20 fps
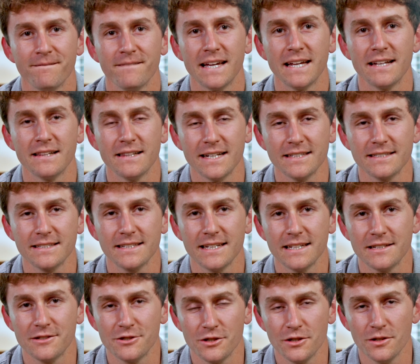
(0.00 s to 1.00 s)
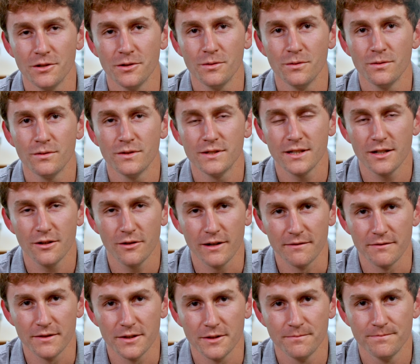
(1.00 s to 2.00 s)
and let's get you to
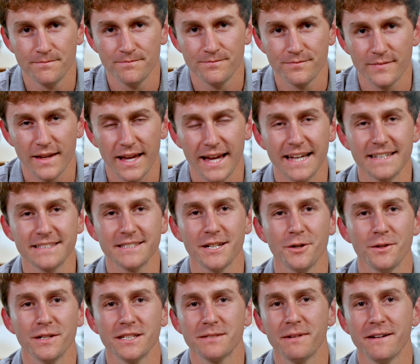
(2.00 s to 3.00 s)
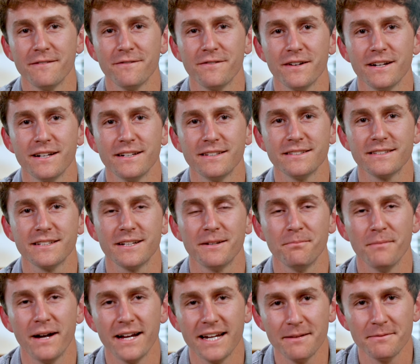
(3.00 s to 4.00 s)
Greenville. As always, my friends,
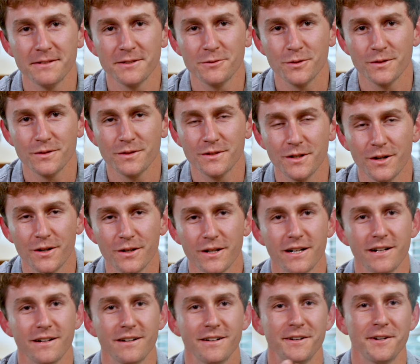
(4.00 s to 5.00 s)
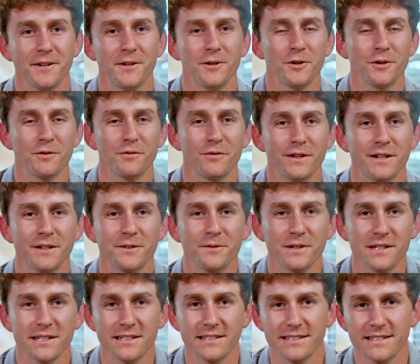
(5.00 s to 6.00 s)
my name is Will Sawyer, your friend in
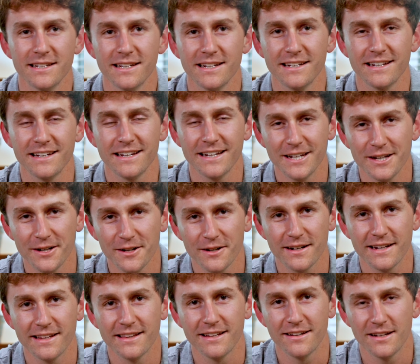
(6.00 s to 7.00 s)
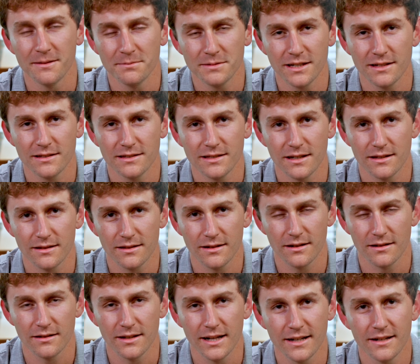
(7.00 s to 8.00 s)
real estate here in the upstate of South
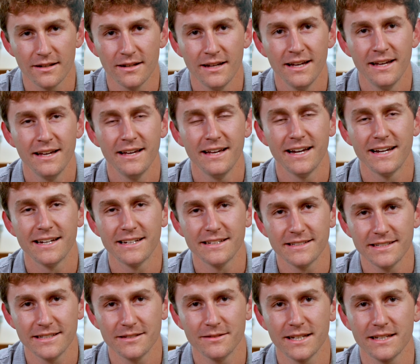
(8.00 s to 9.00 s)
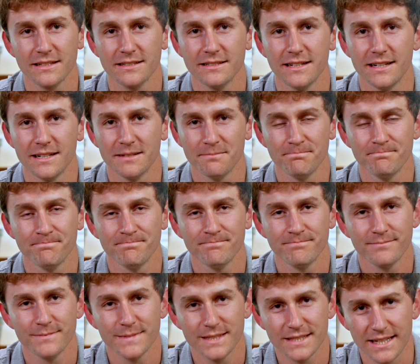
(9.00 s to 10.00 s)
Carolina. And until next time,
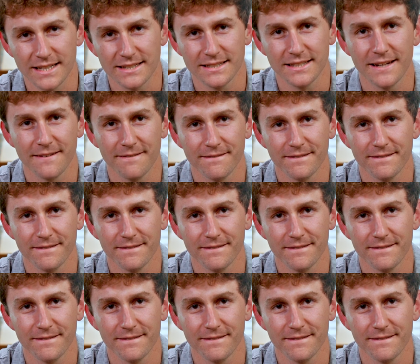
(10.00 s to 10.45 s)
stay safe.